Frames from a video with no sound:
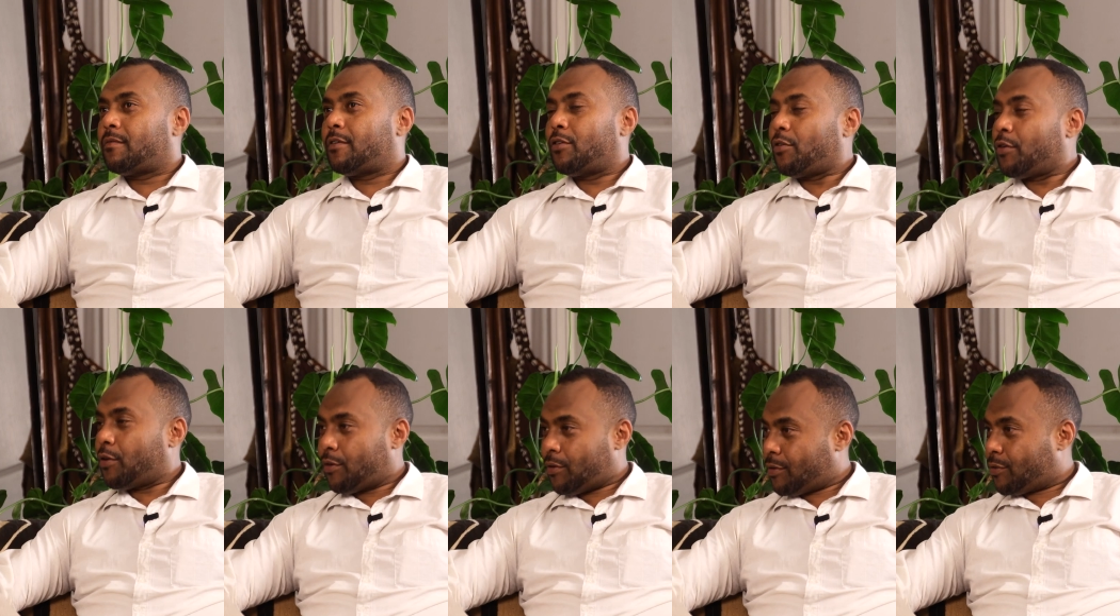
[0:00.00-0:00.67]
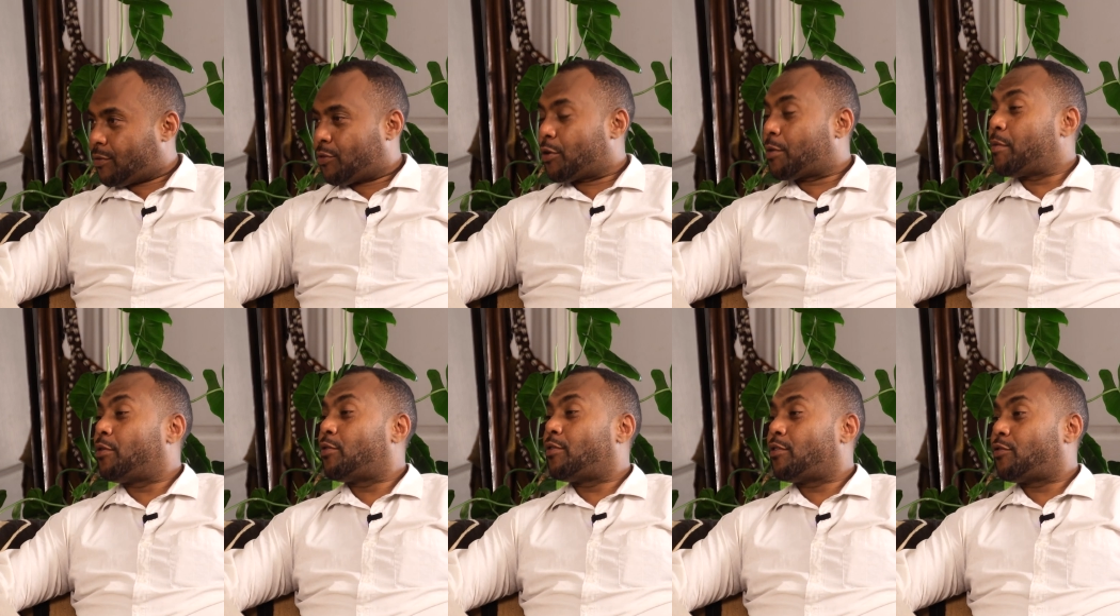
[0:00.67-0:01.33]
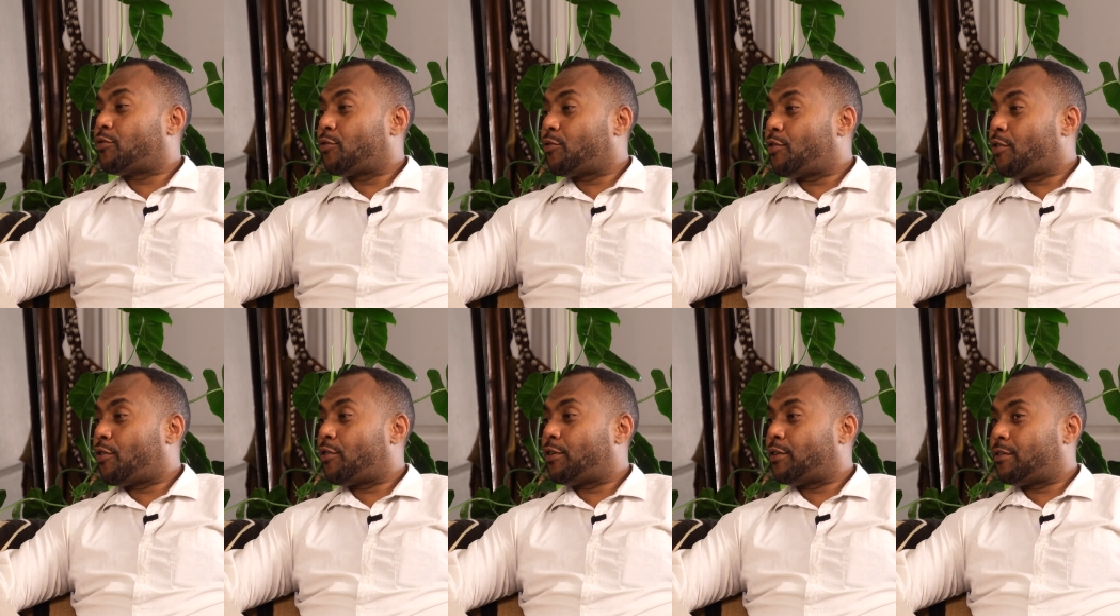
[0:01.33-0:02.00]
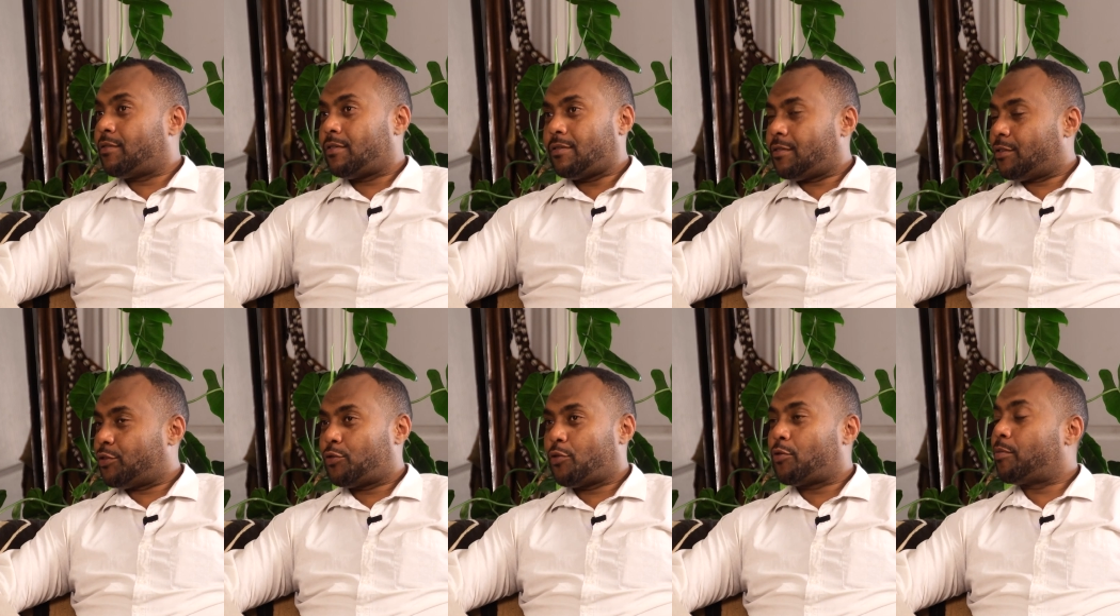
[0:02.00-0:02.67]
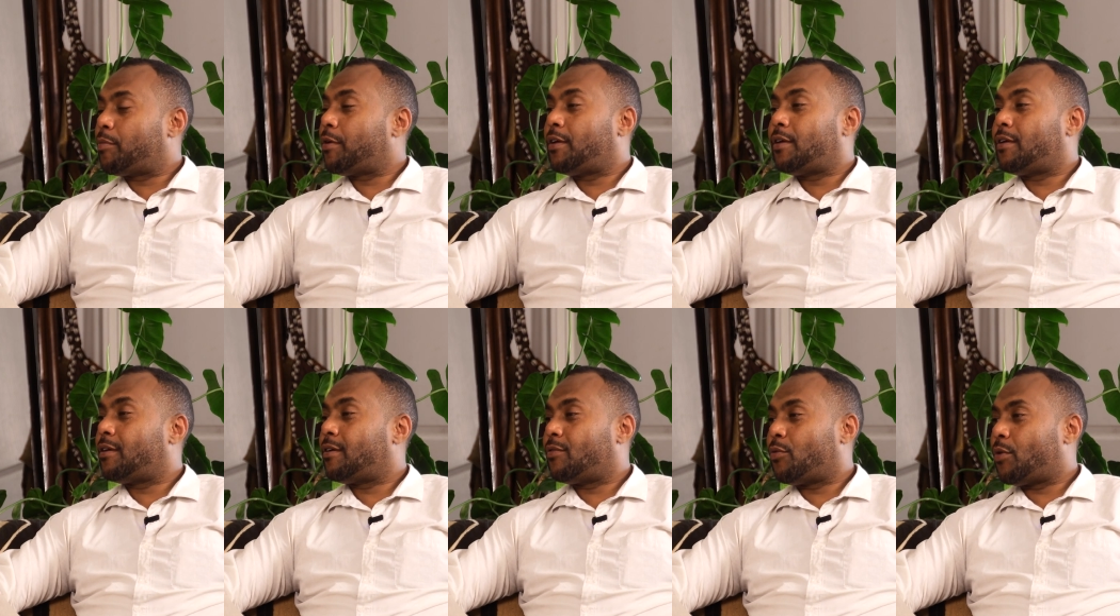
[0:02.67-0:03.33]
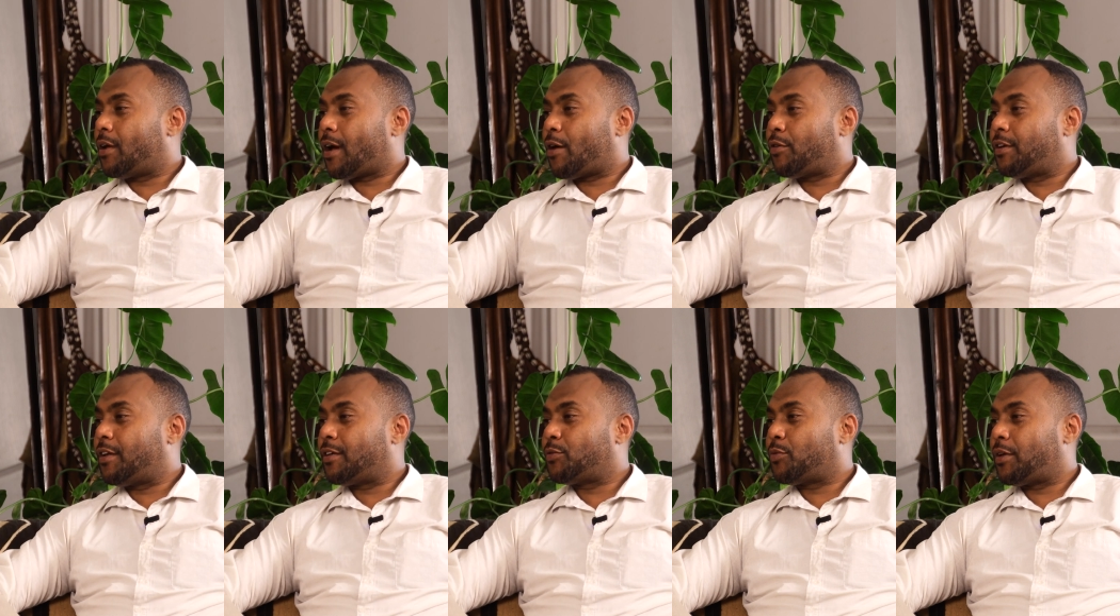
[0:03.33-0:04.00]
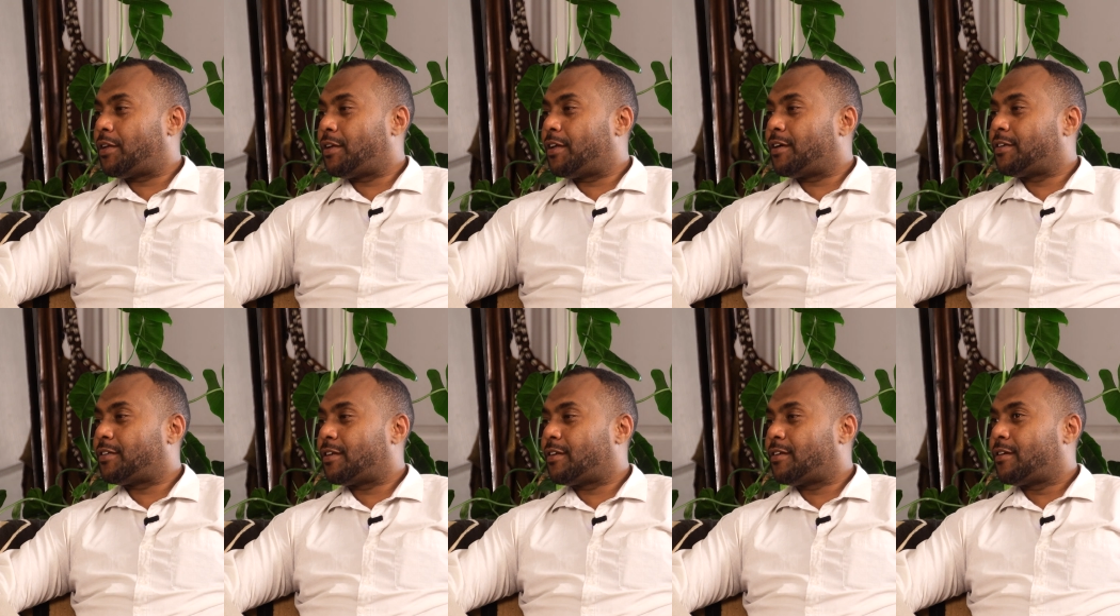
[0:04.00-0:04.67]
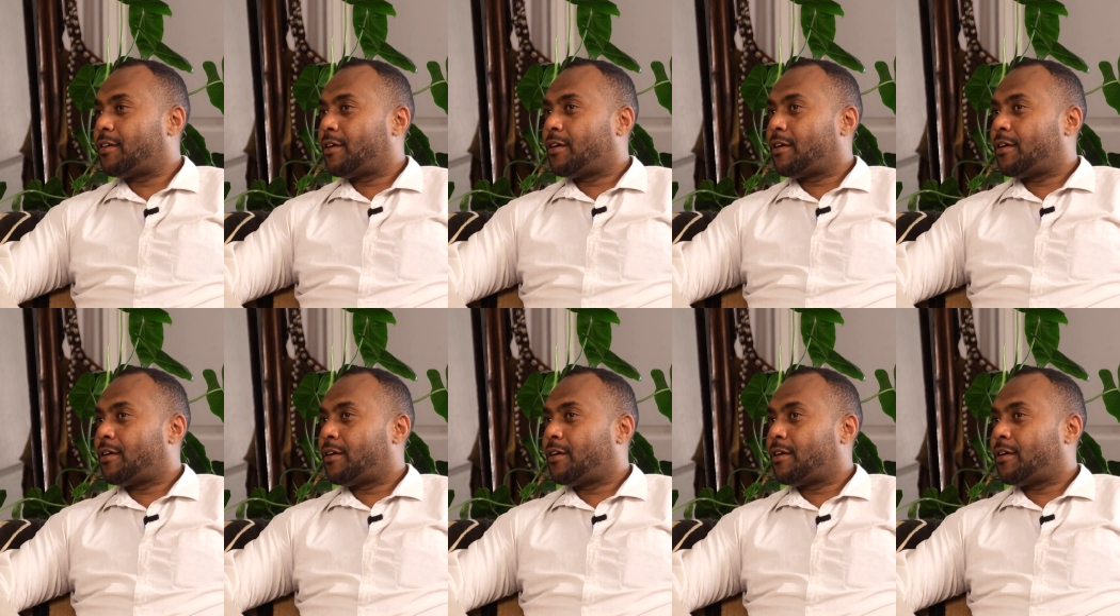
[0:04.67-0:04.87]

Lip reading: you know, he took me into the studio. He showed me how he does what he does, and